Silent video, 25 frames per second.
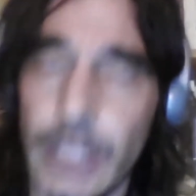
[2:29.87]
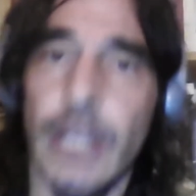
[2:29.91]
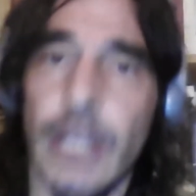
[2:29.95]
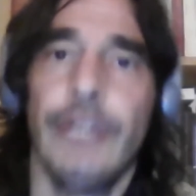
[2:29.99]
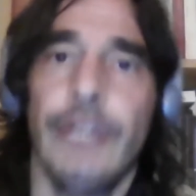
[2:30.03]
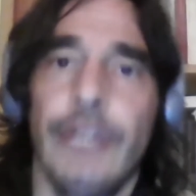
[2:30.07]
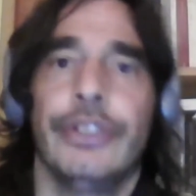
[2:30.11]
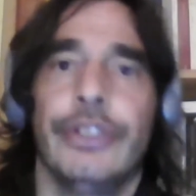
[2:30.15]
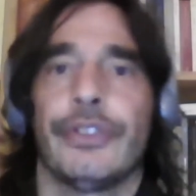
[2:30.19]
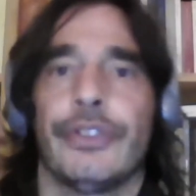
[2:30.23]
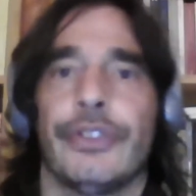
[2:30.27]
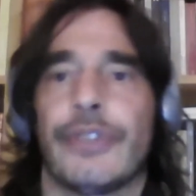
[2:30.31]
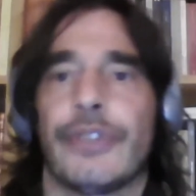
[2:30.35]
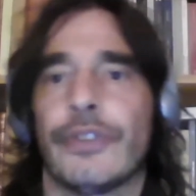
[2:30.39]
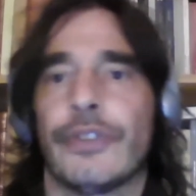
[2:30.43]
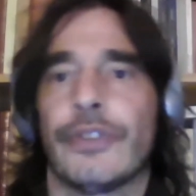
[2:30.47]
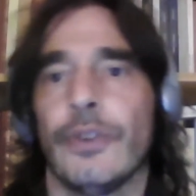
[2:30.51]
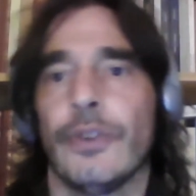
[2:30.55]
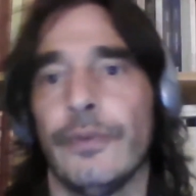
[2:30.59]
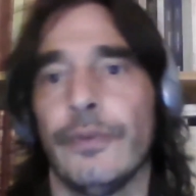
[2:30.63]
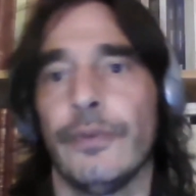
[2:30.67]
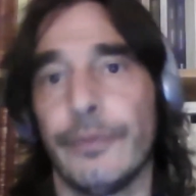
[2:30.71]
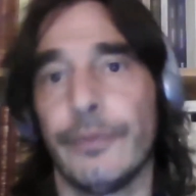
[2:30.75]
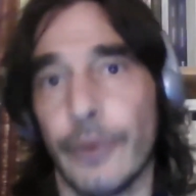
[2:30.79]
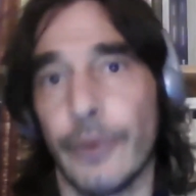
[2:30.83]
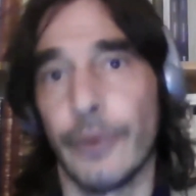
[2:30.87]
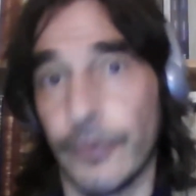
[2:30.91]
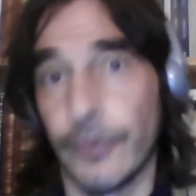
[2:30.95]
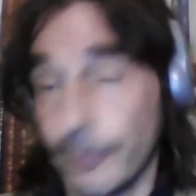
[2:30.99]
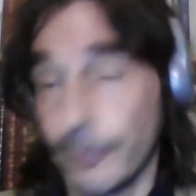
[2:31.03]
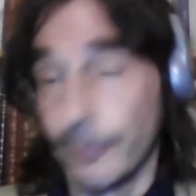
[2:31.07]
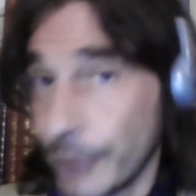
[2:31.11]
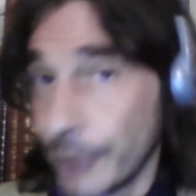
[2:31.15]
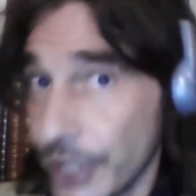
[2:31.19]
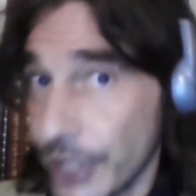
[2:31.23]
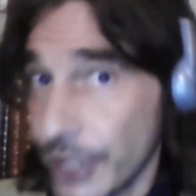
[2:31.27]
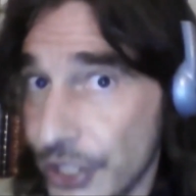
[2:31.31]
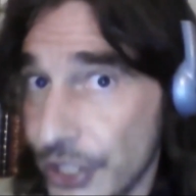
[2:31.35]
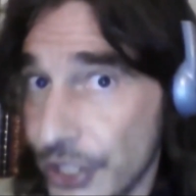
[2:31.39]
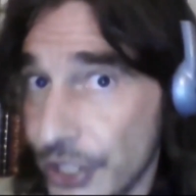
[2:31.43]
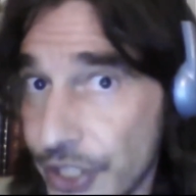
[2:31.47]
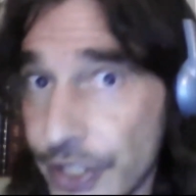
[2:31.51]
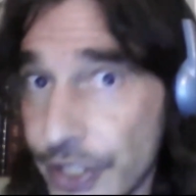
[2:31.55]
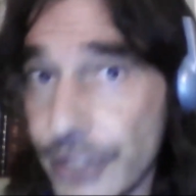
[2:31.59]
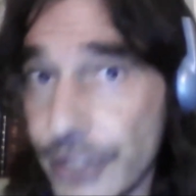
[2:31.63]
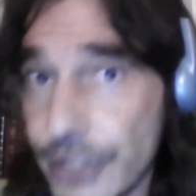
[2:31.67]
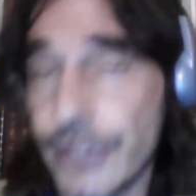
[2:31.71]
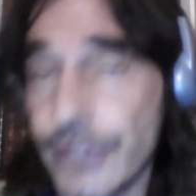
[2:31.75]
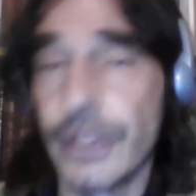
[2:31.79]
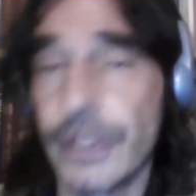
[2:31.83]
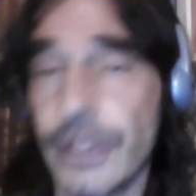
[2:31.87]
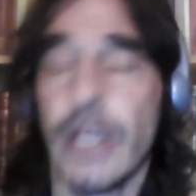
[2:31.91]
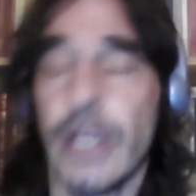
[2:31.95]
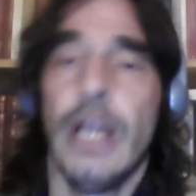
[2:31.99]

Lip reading: the construction of bridges,